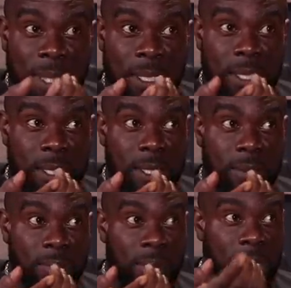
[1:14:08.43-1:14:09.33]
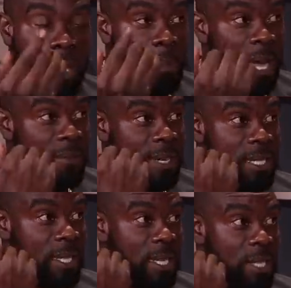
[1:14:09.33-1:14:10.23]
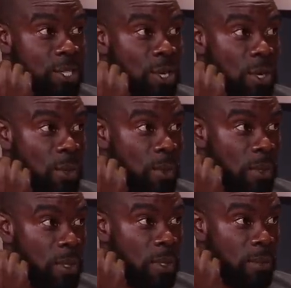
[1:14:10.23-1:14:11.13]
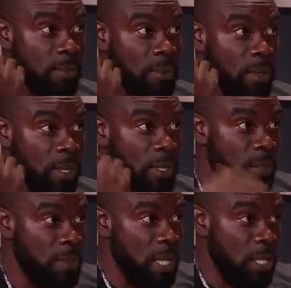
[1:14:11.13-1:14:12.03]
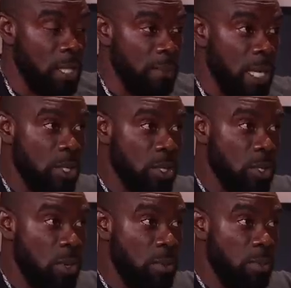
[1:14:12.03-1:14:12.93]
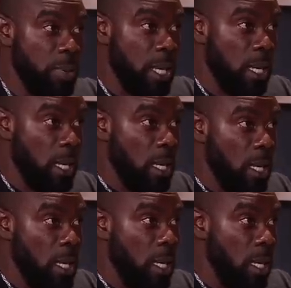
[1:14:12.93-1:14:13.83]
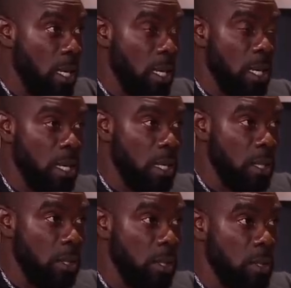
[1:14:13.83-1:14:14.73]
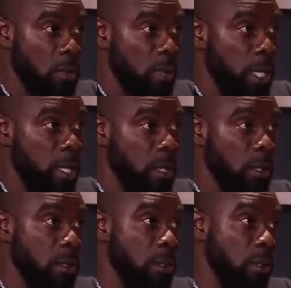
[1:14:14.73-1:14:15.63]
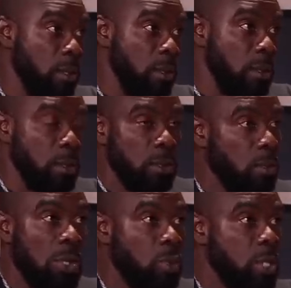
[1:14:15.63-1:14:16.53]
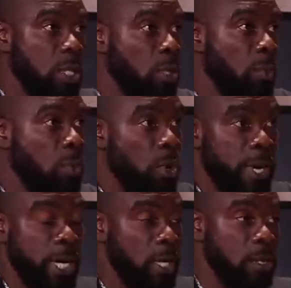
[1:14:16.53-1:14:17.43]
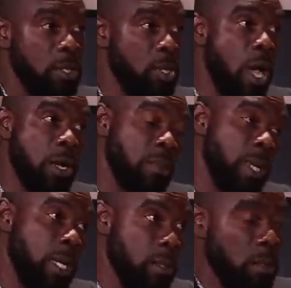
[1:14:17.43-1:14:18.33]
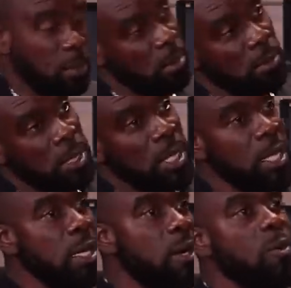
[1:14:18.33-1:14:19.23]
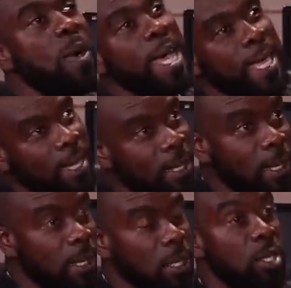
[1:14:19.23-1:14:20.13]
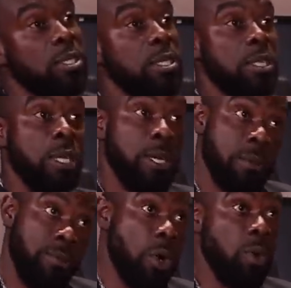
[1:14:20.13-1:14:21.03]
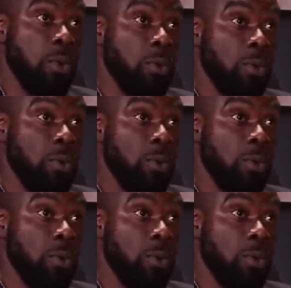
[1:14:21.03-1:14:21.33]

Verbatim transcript: me me come off a stage now, this big thick man just come up and yo man, don't sing no more Akon songs, man. I'm say, yo, why? Cause he's here, bro.